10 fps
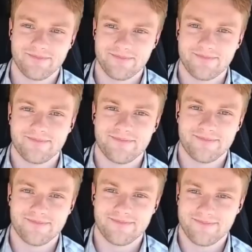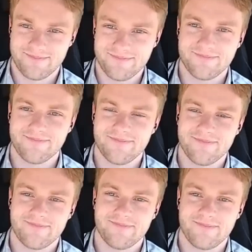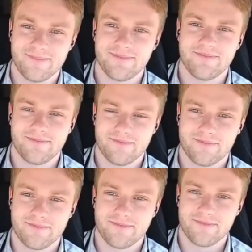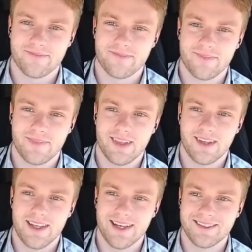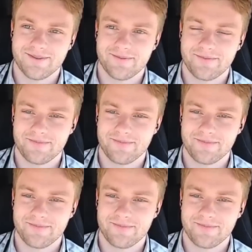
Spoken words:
The person shown says nothing.